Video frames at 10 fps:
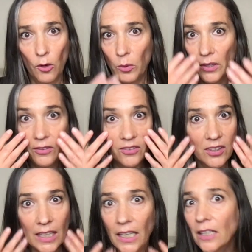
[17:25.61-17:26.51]
with
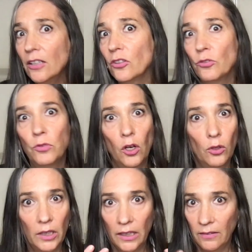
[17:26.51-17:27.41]
tears
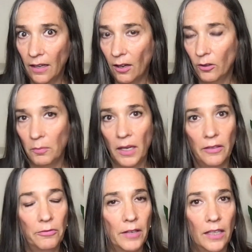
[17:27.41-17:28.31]
rolling down my
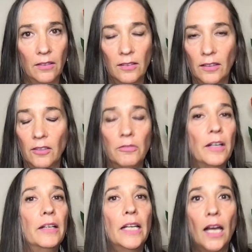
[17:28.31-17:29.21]
face in a
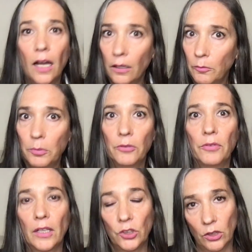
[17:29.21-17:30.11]
very
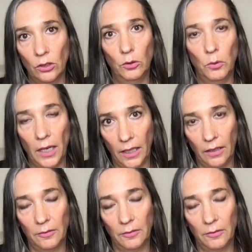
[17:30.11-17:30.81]
unprofessional way.